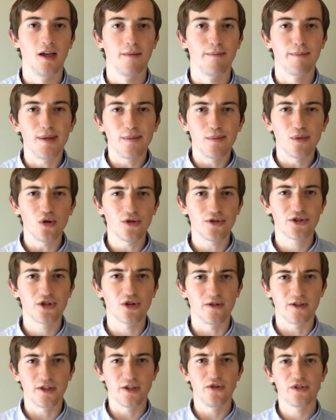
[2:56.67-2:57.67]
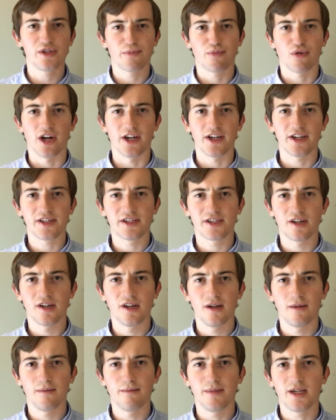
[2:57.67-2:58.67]
People don't use products
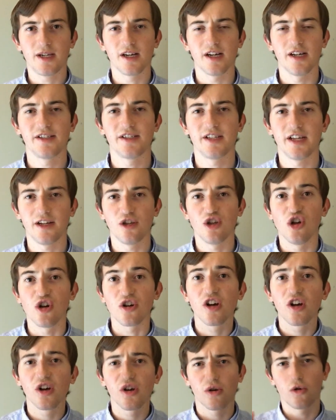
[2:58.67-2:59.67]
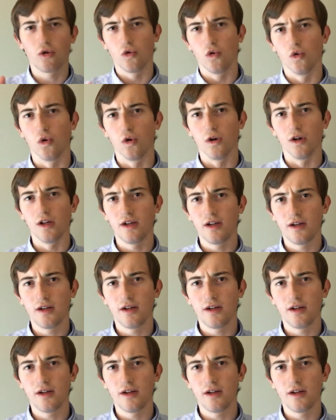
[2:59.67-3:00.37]
because they look cool.